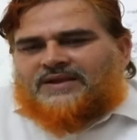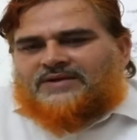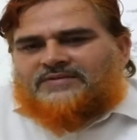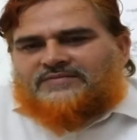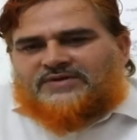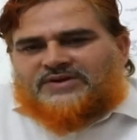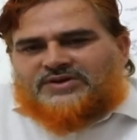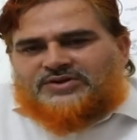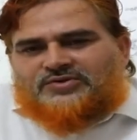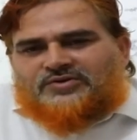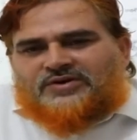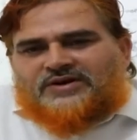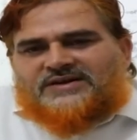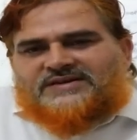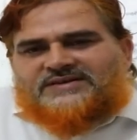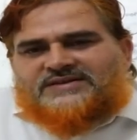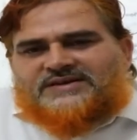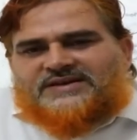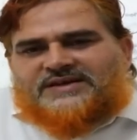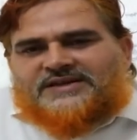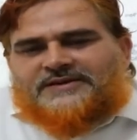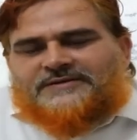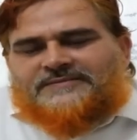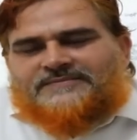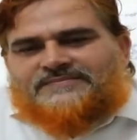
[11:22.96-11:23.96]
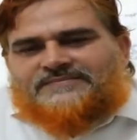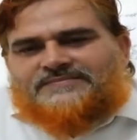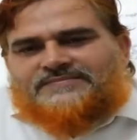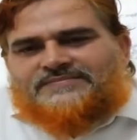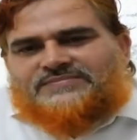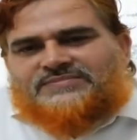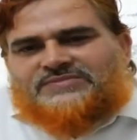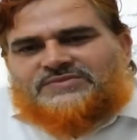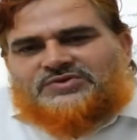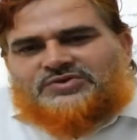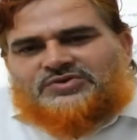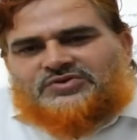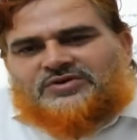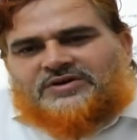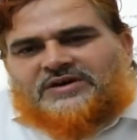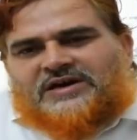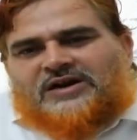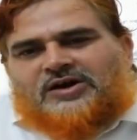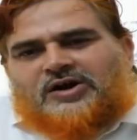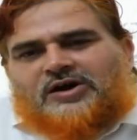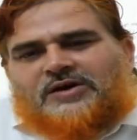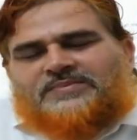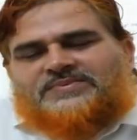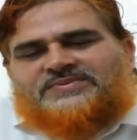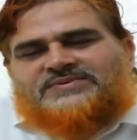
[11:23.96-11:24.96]
Our university should
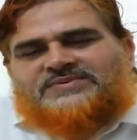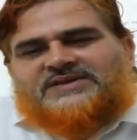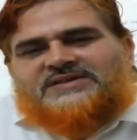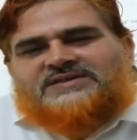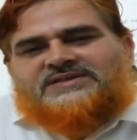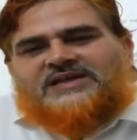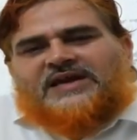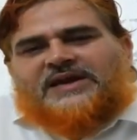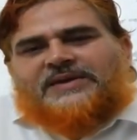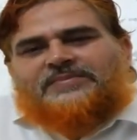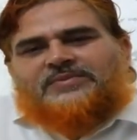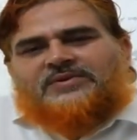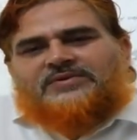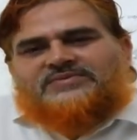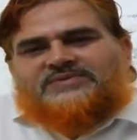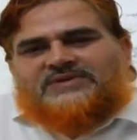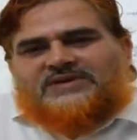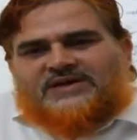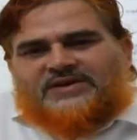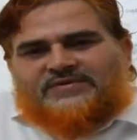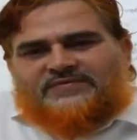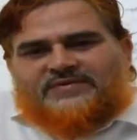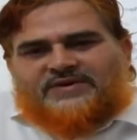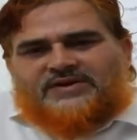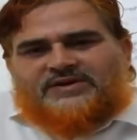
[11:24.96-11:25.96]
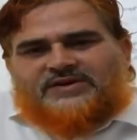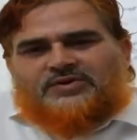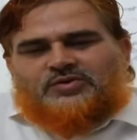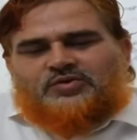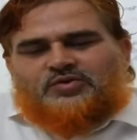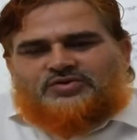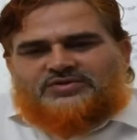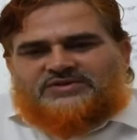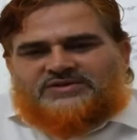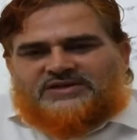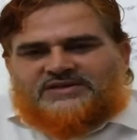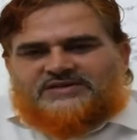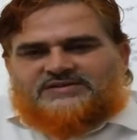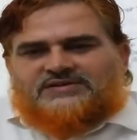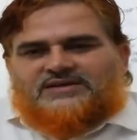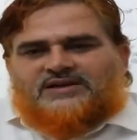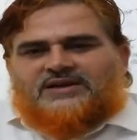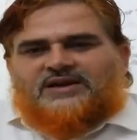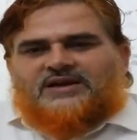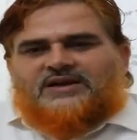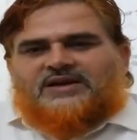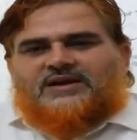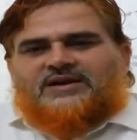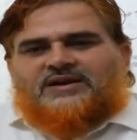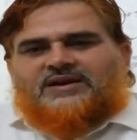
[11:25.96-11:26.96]
adopt such type of certificate courses,
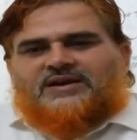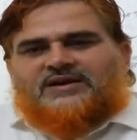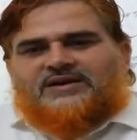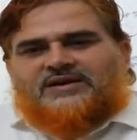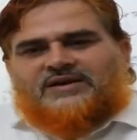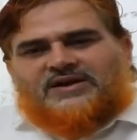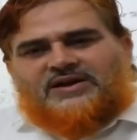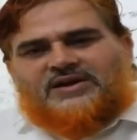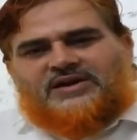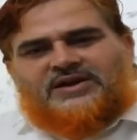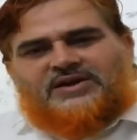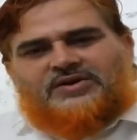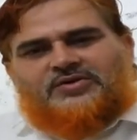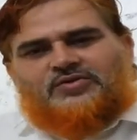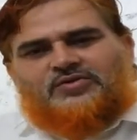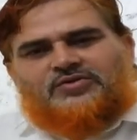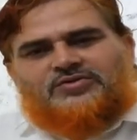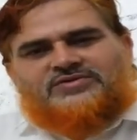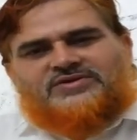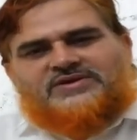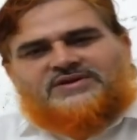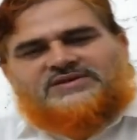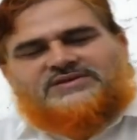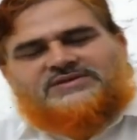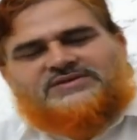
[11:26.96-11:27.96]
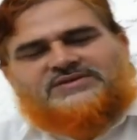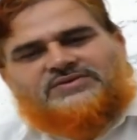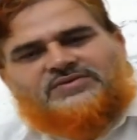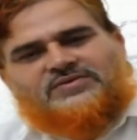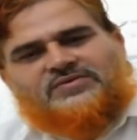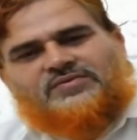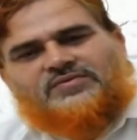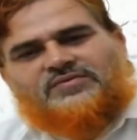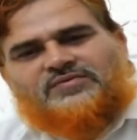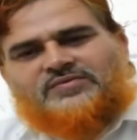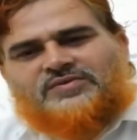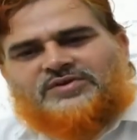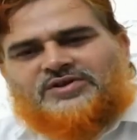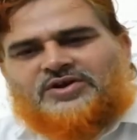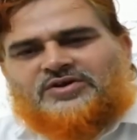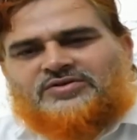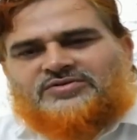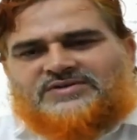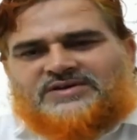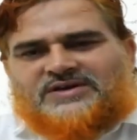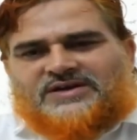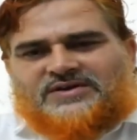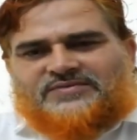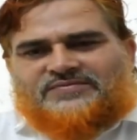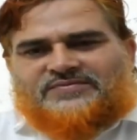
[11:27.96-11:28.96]
degree courses
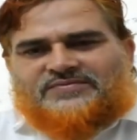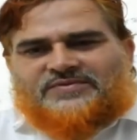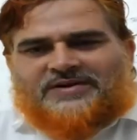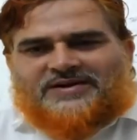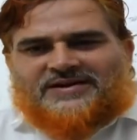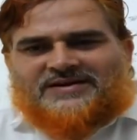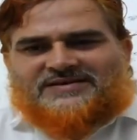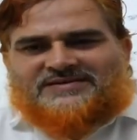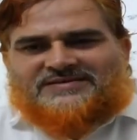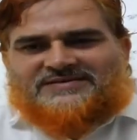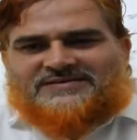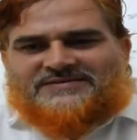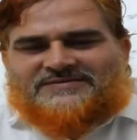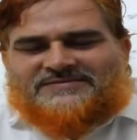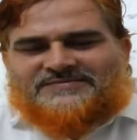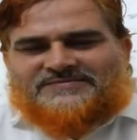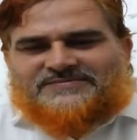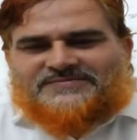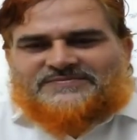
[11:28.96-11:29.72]
without certificates.